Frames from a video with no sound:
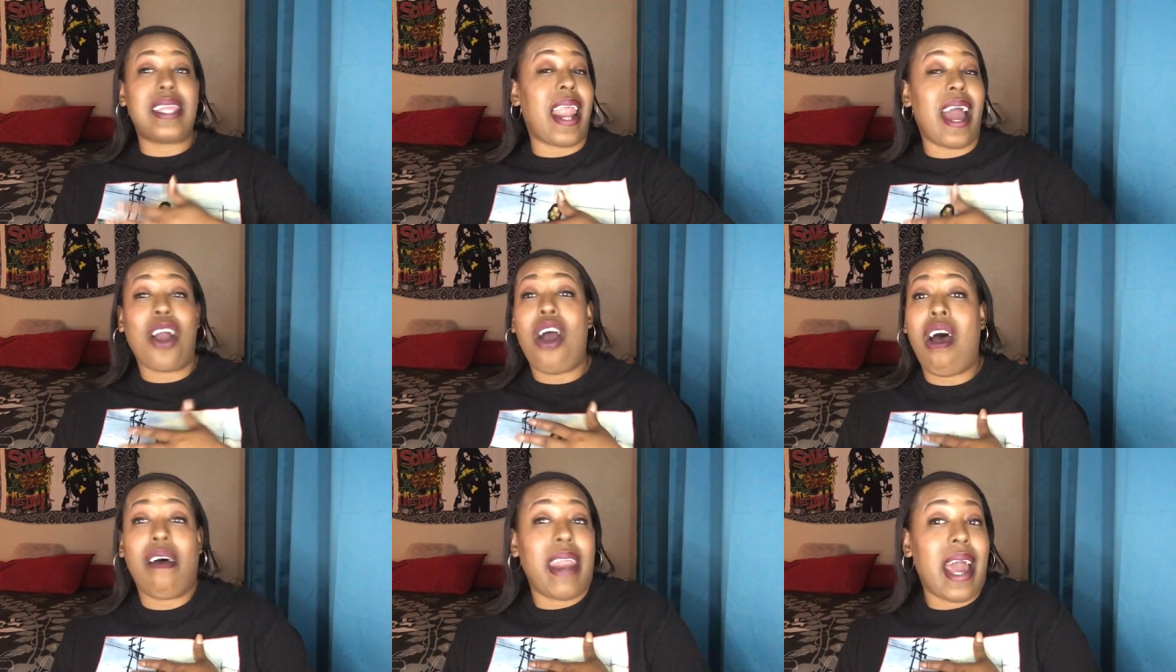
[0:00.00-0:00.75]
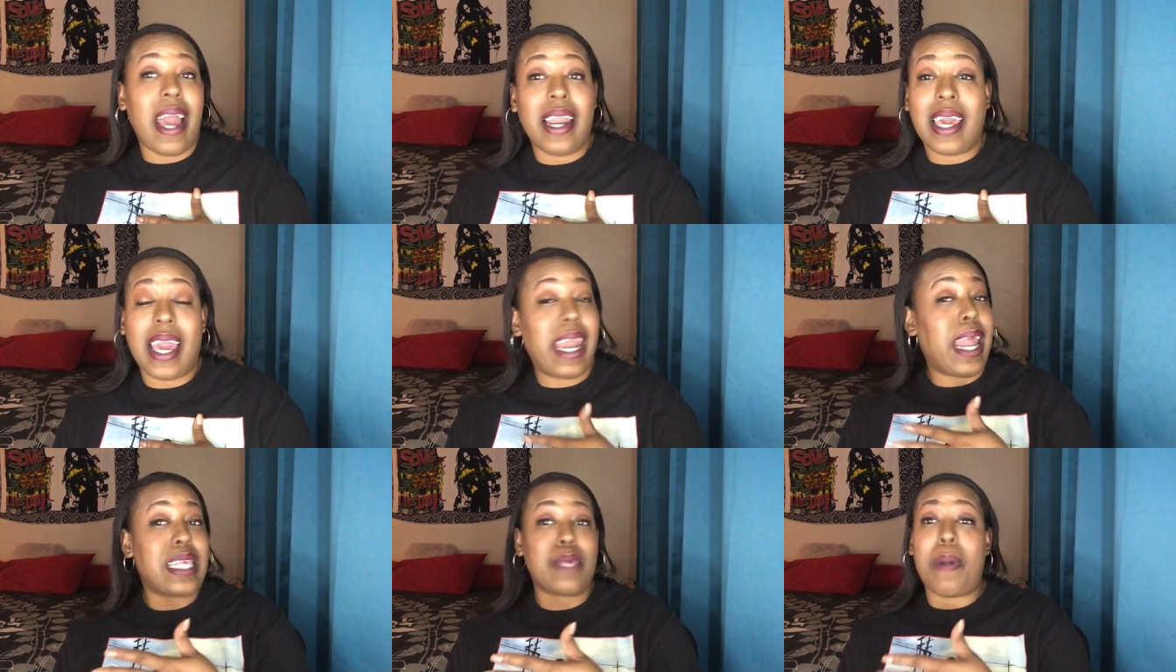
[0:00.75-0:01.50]
that I call 90 and
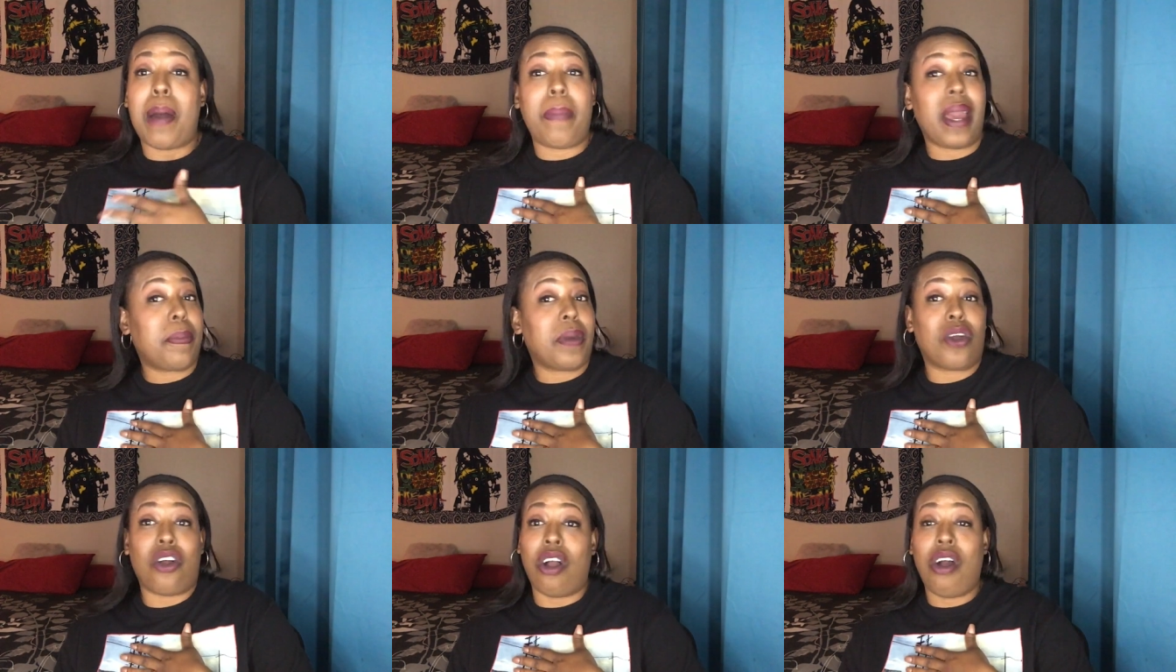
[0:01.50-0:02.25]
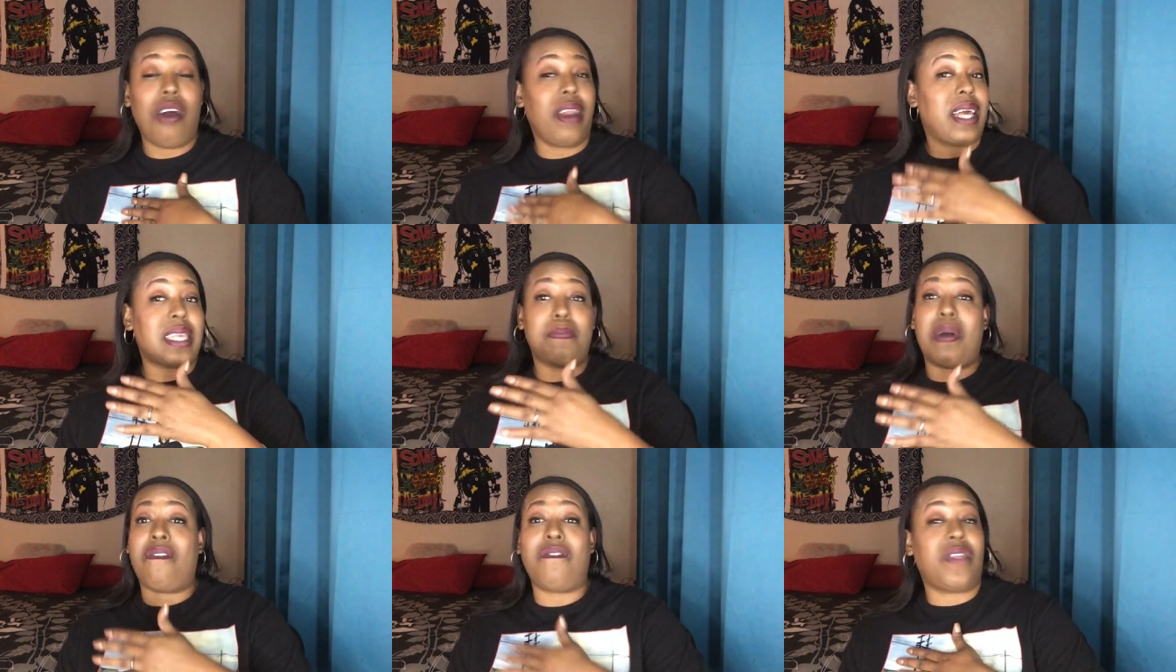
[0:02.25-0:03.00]
that's my baby girl. That's
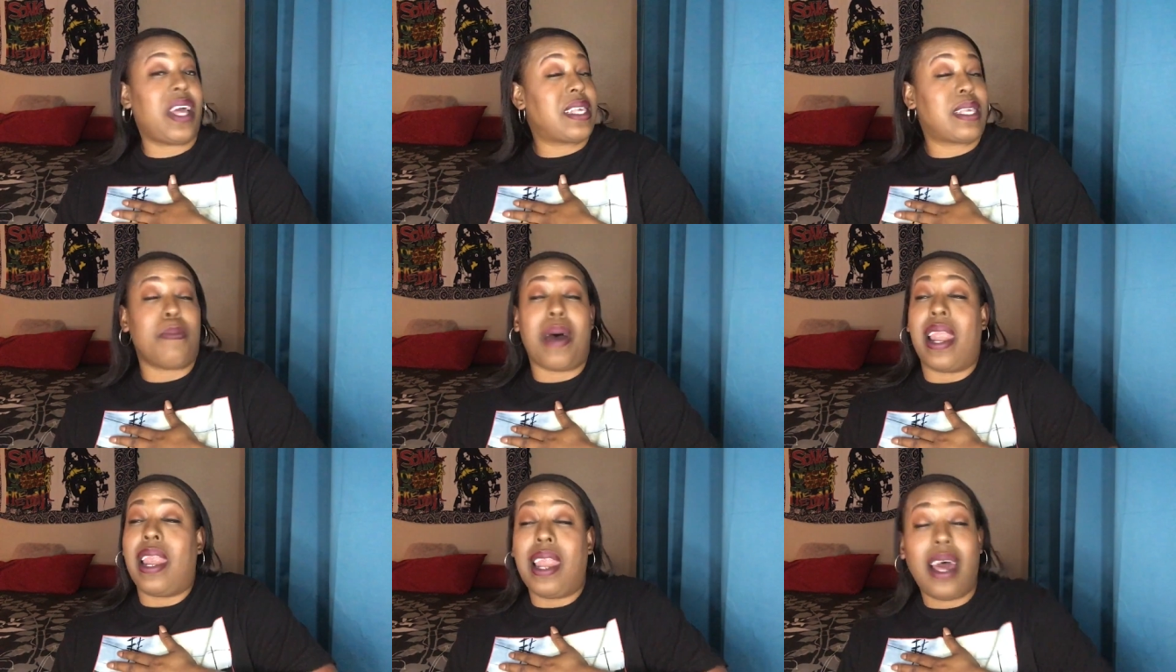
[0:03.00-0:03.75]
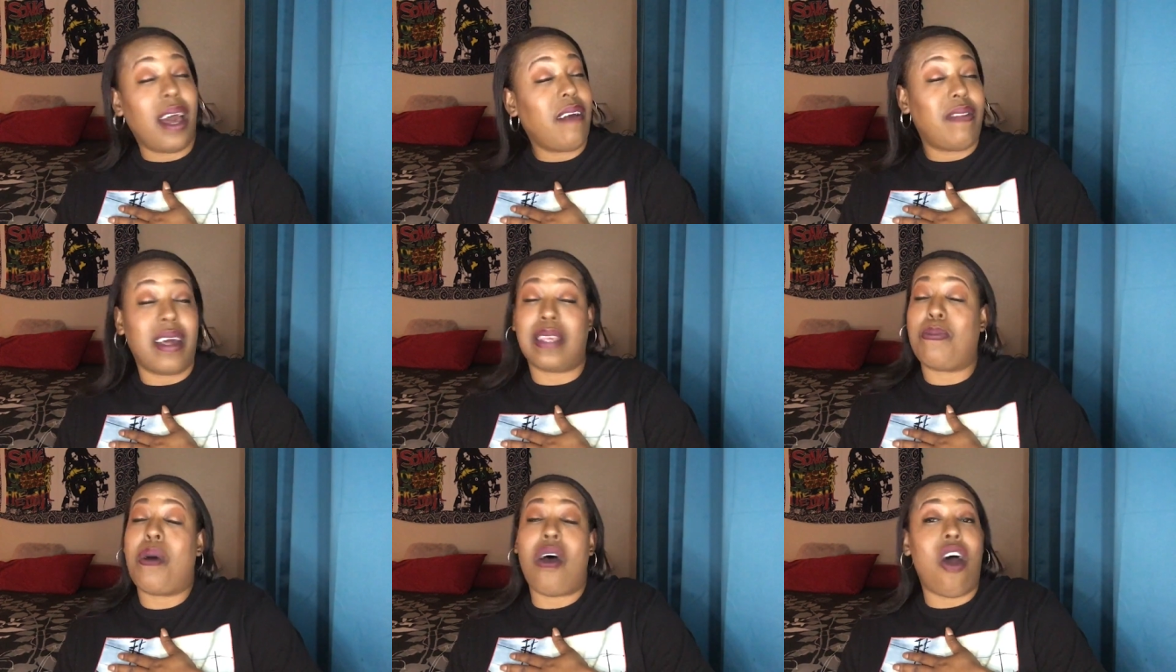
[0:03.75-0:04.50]
my that's my love. That's
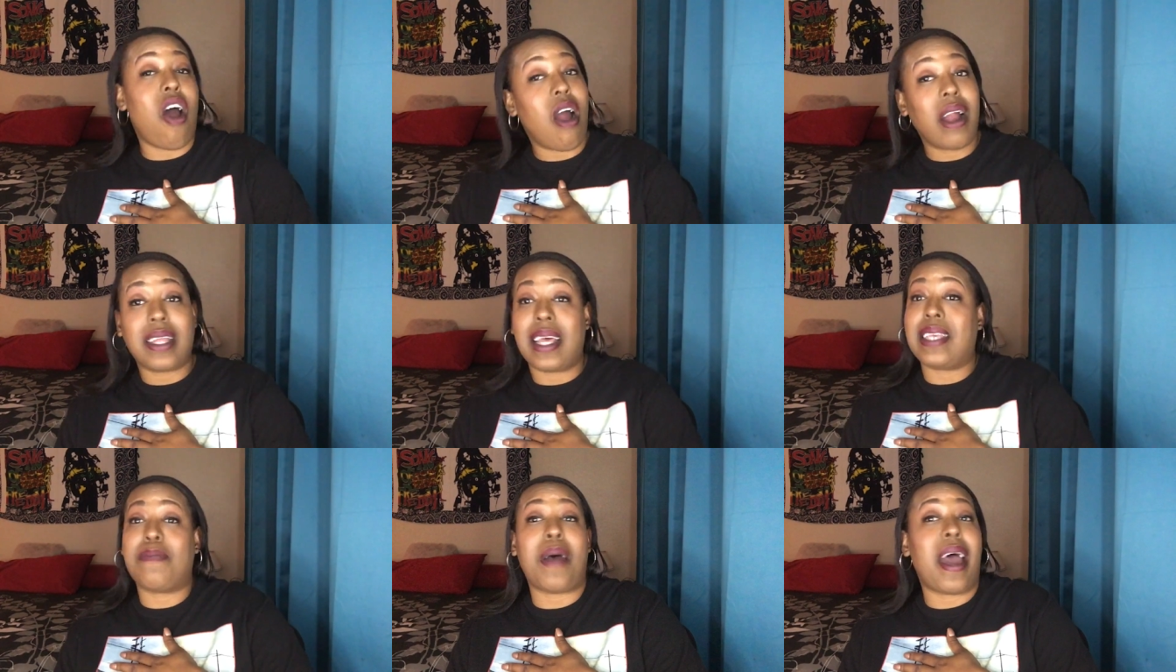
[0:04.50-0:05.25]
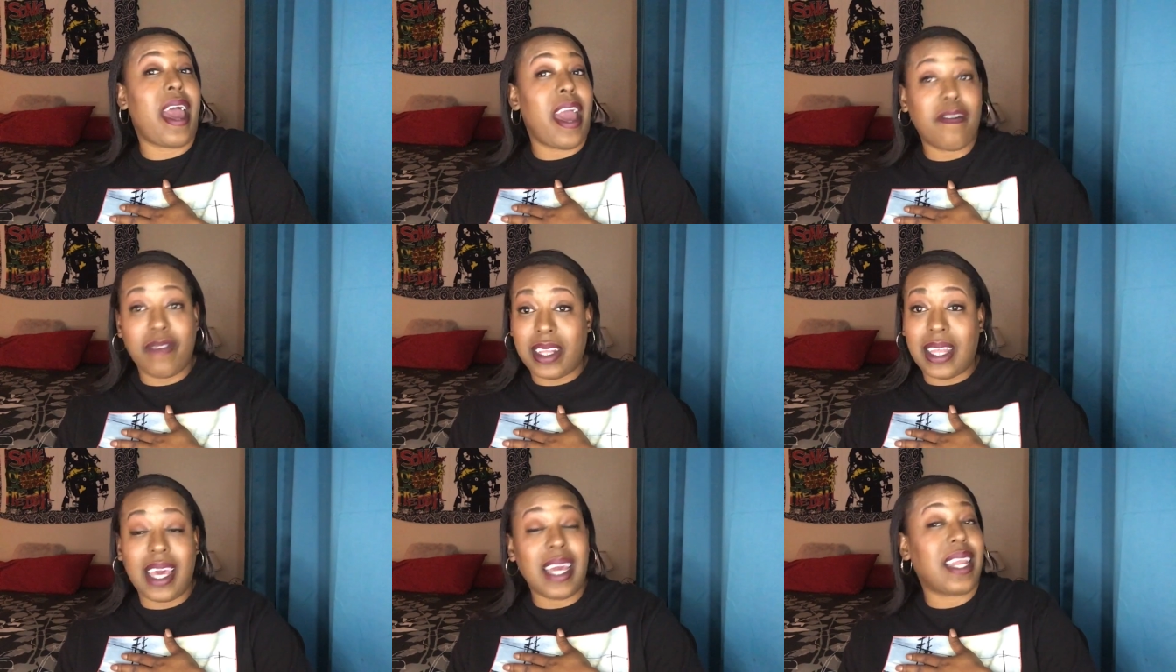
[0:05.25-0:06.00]
my heart. That's my
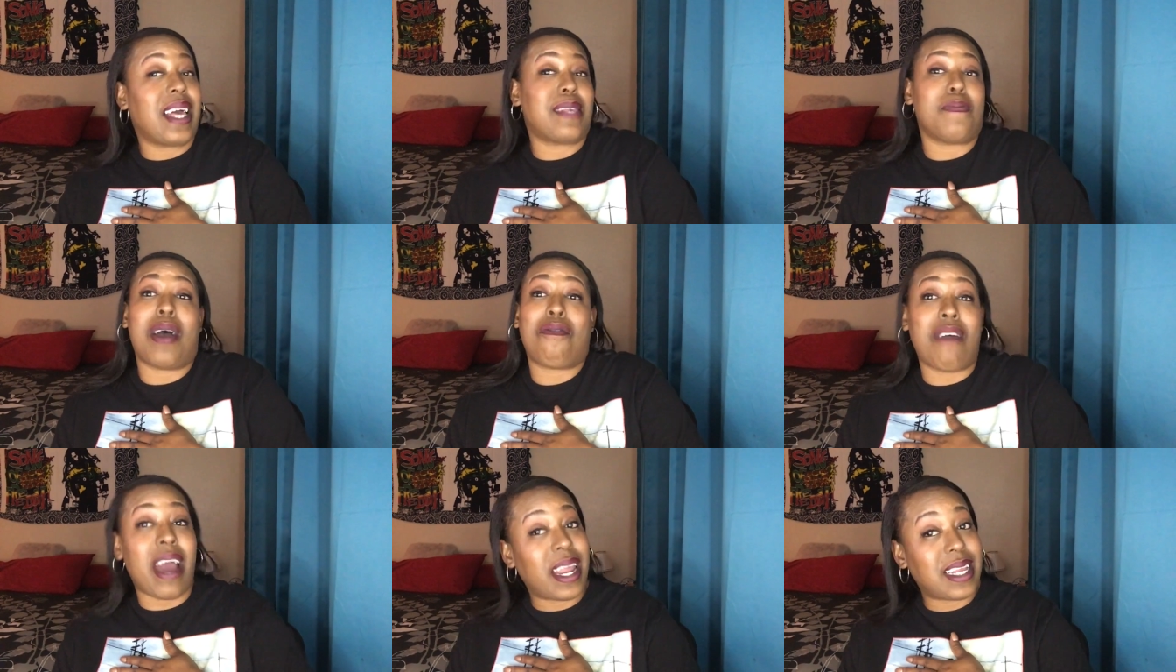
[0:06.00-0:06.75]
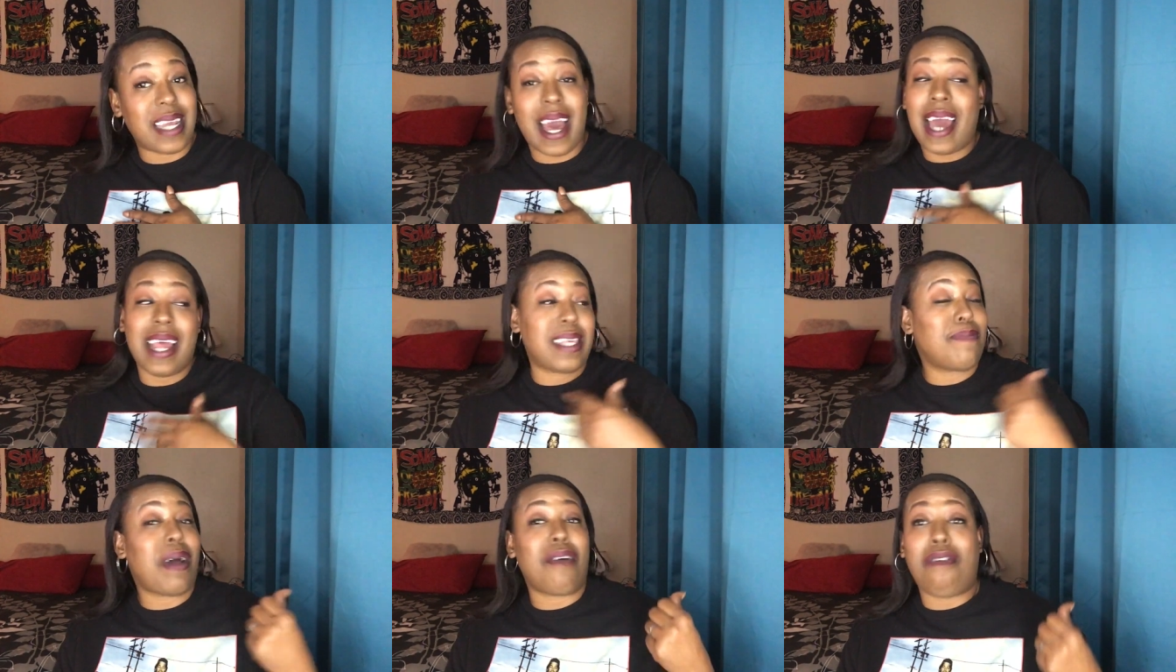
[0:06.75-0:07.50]
everything. That's my ride or die. That's
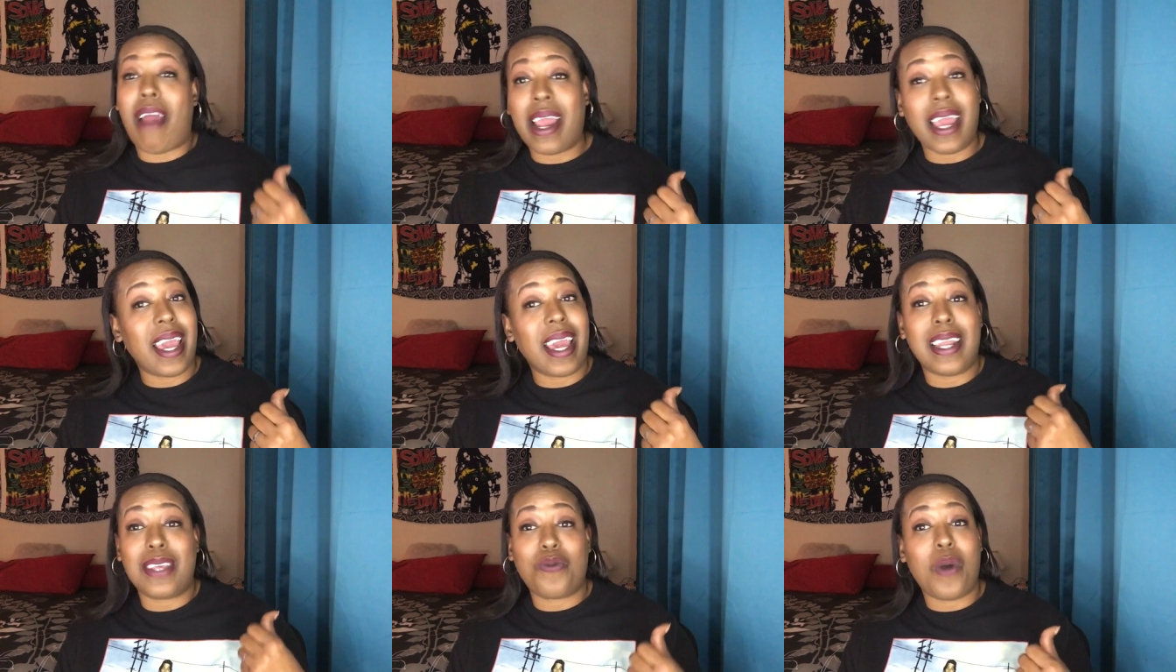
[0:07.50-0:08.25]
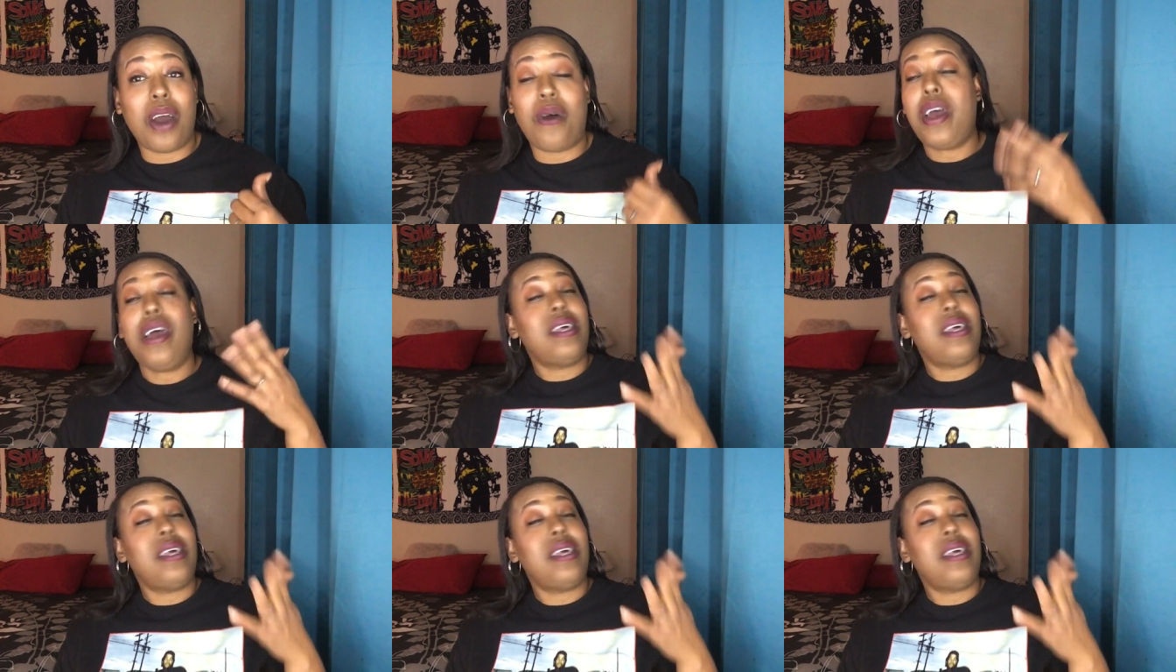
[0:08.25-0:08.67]
my right hand as well.